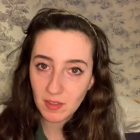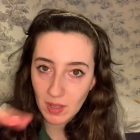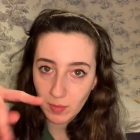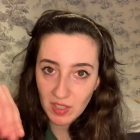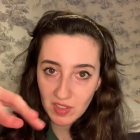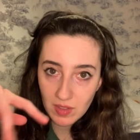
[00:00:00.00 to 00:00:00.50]

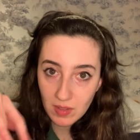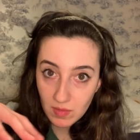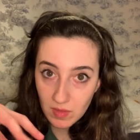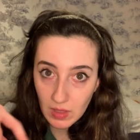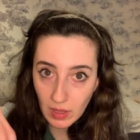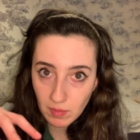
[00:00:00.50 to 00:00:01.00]
They'll be
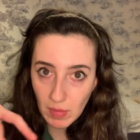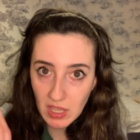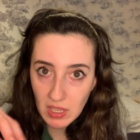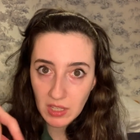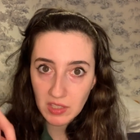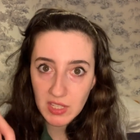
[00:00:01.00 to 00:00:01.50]
like
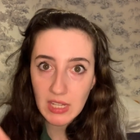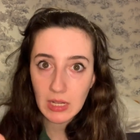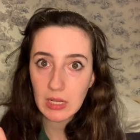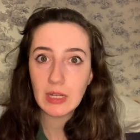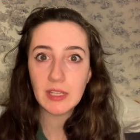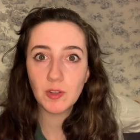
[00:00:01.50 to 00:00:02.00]
making a
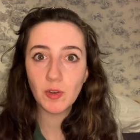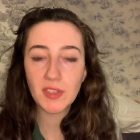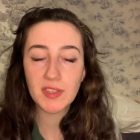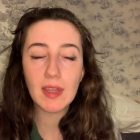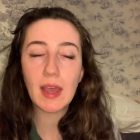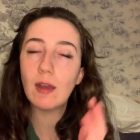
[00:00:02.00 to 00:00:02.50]
tinkly
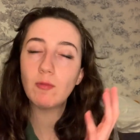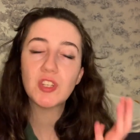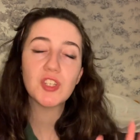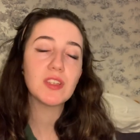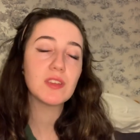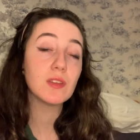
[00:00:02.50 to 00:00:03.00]
noise there,
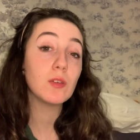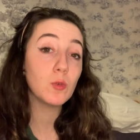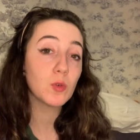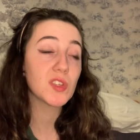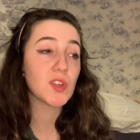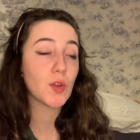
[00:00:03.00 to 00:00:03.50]
which is
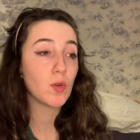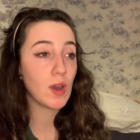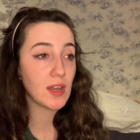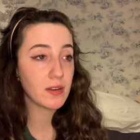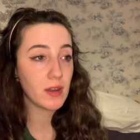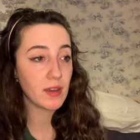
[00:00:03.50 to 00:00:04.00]
also
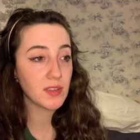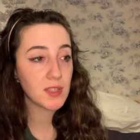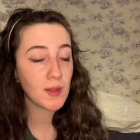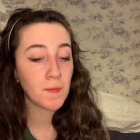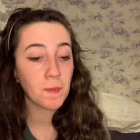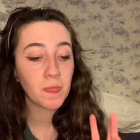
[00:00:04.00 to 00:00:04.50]
quite nice.
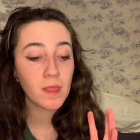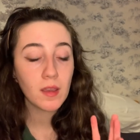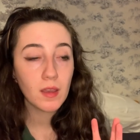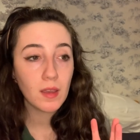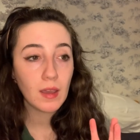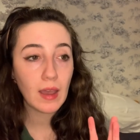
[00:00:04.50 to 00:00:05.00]

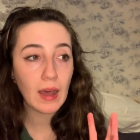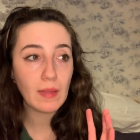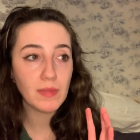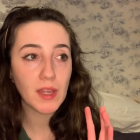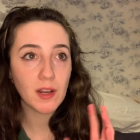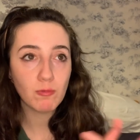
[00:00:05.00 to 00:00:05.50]

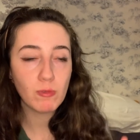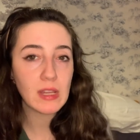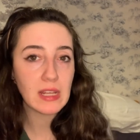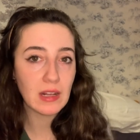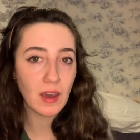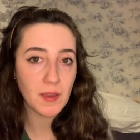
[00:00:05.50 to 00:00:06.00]
And then a
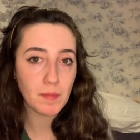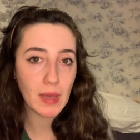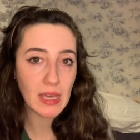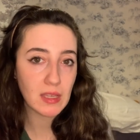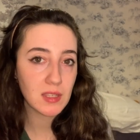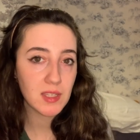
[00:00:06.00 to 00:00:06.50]
really light
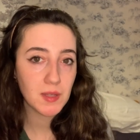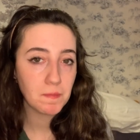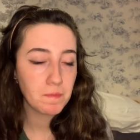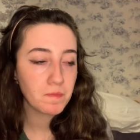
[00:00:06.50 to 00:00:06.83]
bass.